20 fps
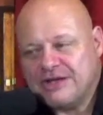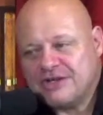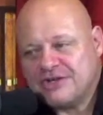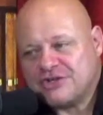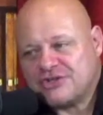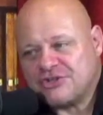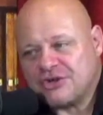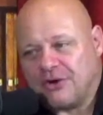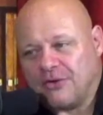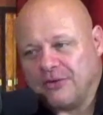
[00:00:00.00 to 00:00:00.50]

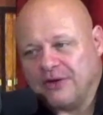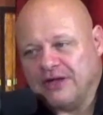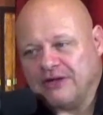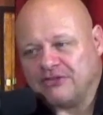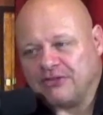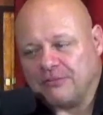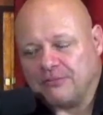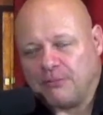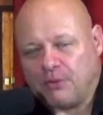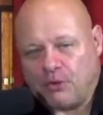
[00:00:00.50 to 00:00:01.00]
So
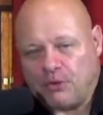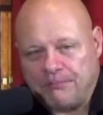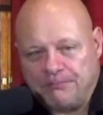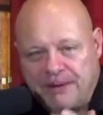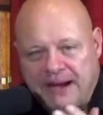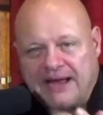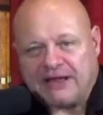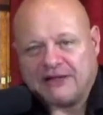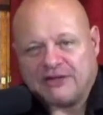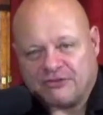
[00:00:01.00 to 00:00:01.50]
it's a more
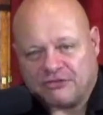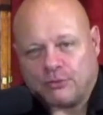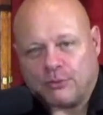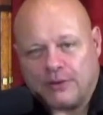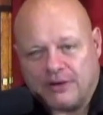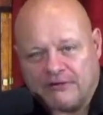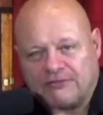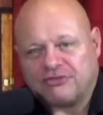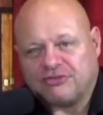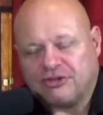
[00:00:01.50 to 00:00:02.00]
balanced
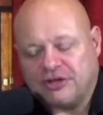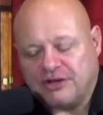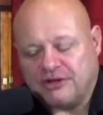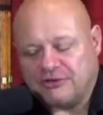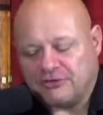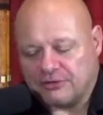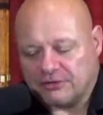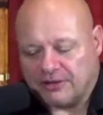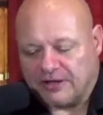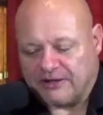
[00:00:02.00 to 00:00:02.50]
way of seeing
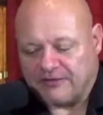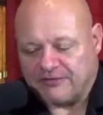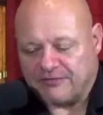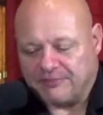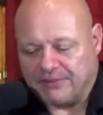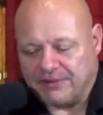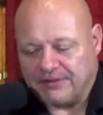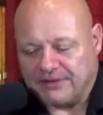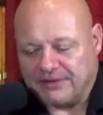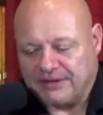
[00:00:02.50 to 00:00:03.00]
your life,
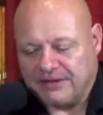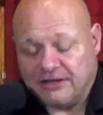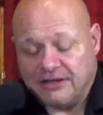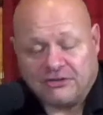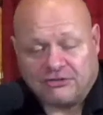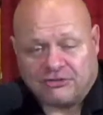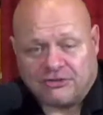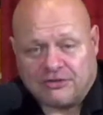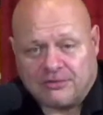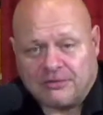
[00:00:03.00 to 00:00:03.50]
but it
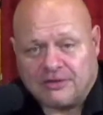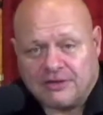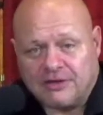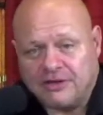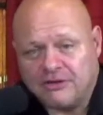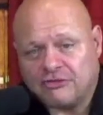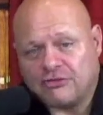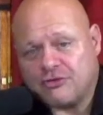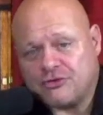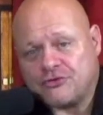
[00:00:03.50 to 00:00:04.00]
is the it
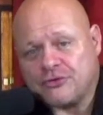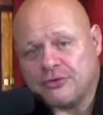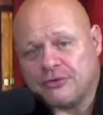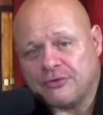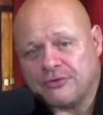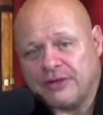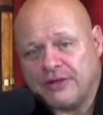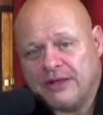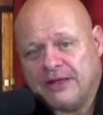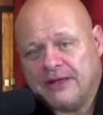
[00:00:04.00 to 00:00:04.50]
is the
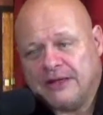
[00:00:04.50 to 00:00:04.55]
truth.